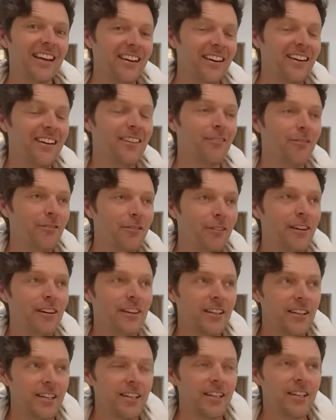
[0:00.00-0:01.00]
of
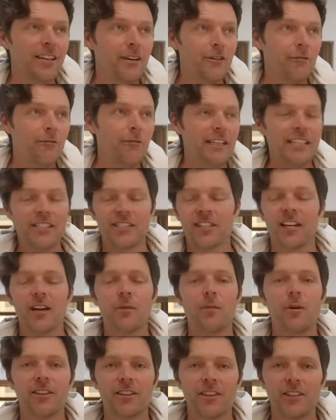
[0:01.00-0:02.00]
finishing
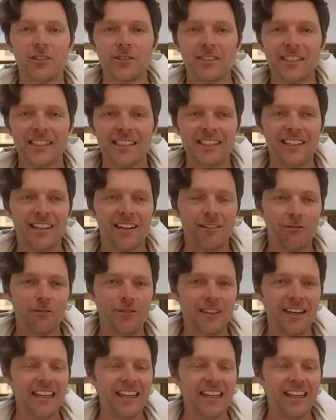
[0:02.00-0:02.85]
up all the QC stuff.